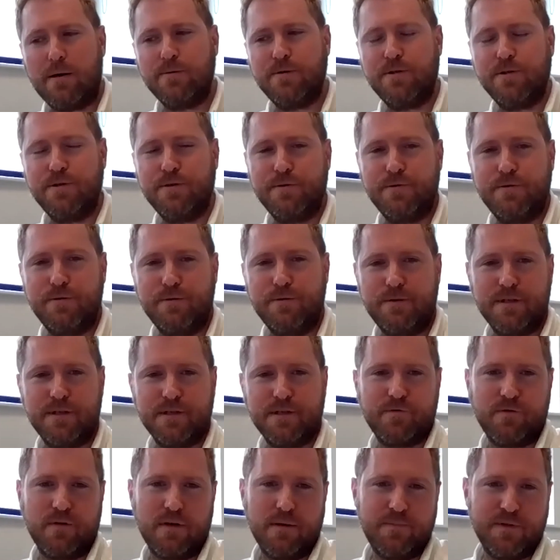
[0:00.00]
would you
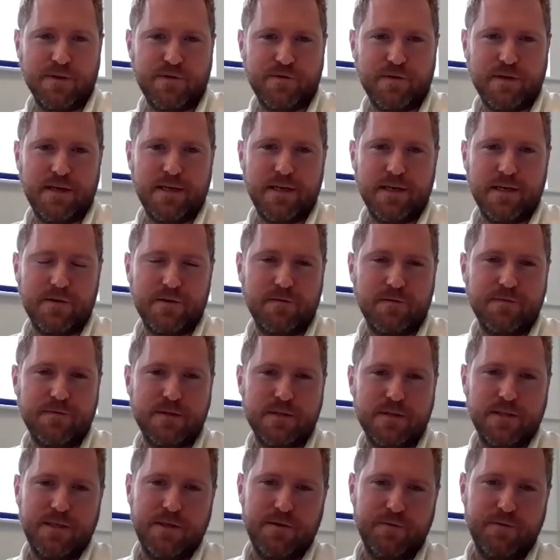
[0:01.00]
describe the training? Because
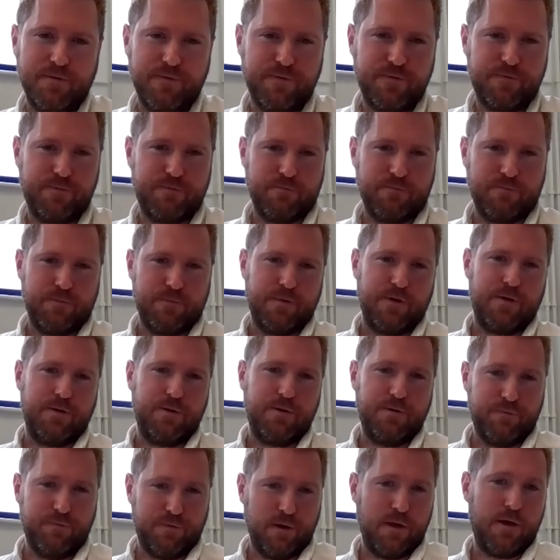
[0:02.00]
obviously you've
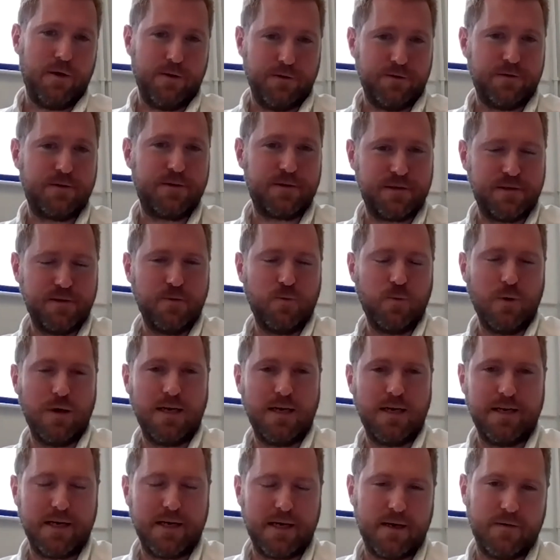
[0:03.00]
learnt
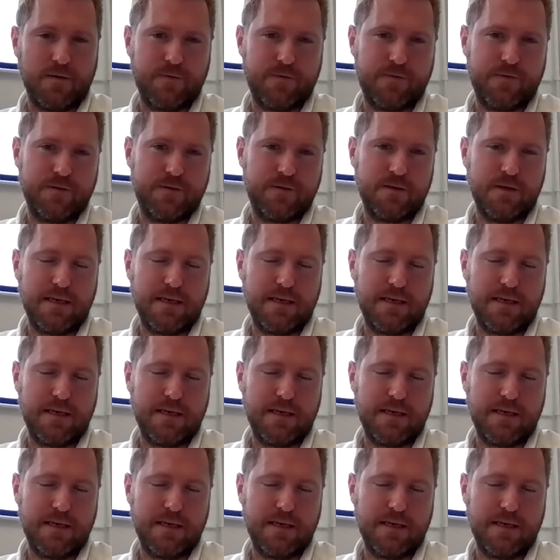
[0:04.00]
well enough